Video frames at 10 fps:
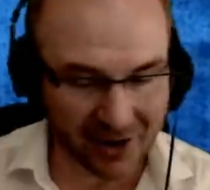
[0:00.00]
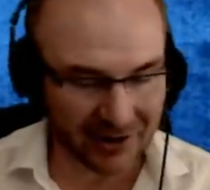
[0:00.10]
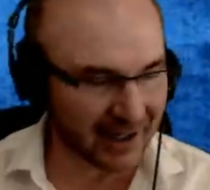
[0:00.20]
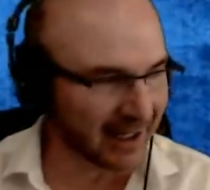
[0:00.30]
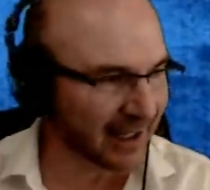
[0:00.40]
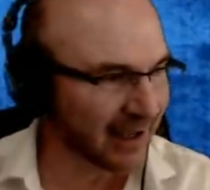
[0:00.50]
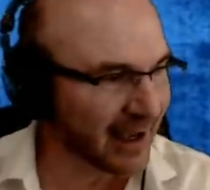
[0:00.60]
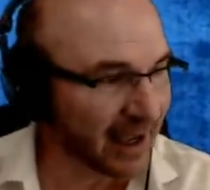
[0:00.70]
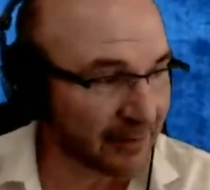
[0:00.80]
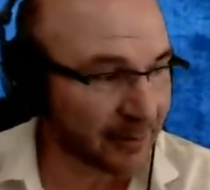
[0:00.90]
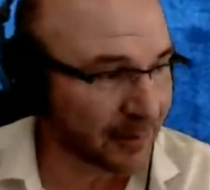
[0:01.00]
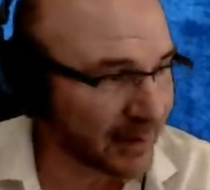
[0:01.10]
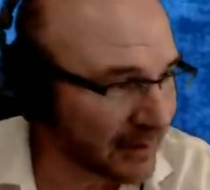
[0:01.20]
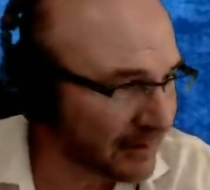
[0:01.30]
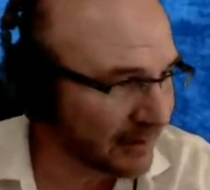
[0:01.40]
any. I've
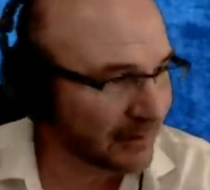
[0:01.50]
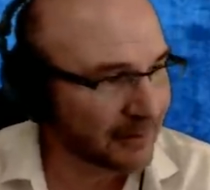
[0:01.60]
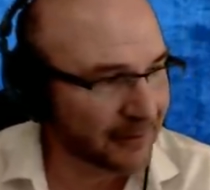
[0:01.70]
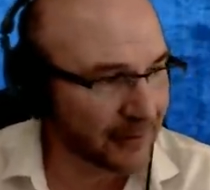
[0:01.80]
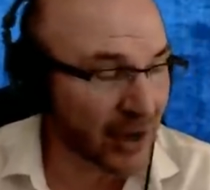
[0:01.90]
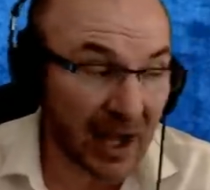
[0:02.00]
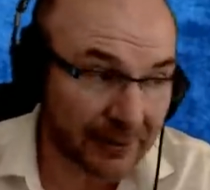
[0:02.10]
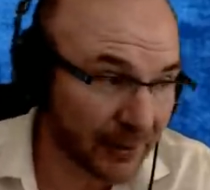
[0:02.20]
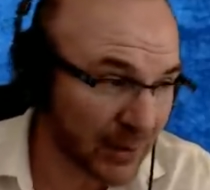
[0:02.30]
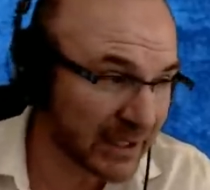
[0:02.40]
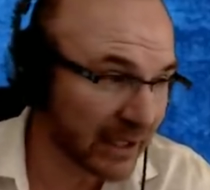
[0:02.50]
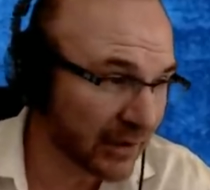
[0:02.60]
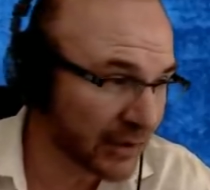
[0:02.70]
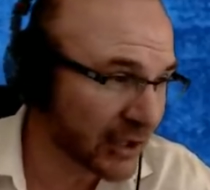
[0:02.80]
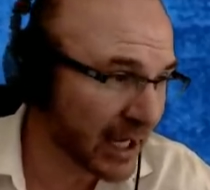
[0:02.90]
been not focusing on the
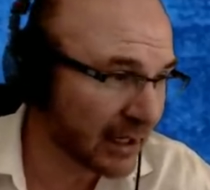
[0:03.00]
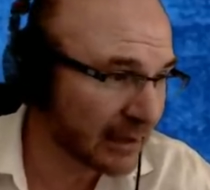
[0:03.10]
chat.